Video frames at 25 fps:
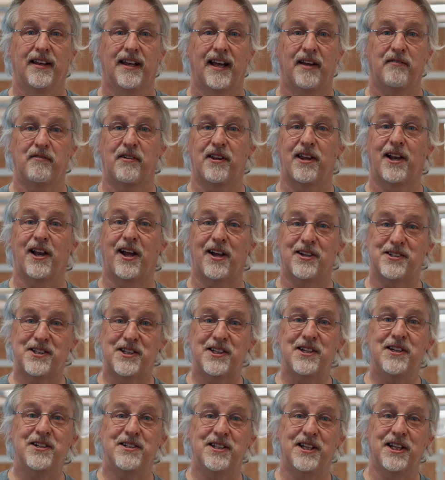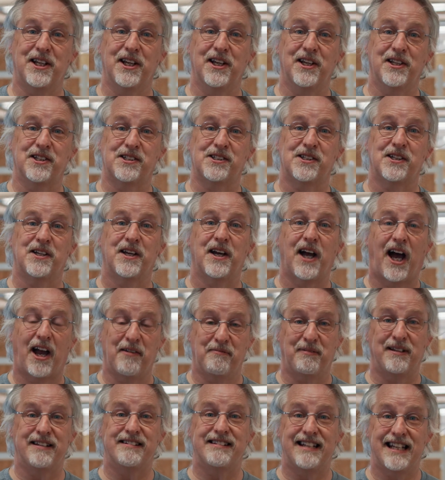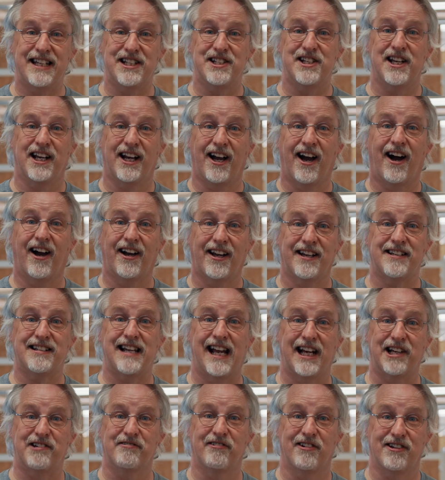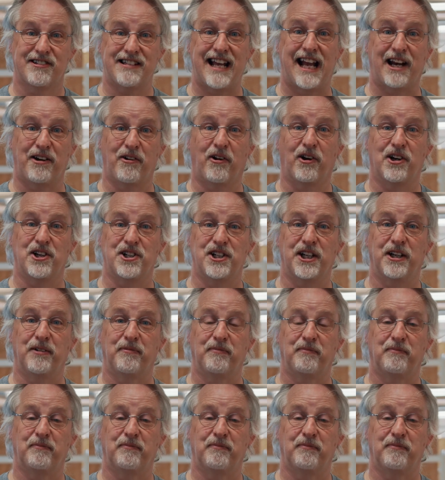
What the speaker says: And for the last 30 years, I've been teaching architectural technology.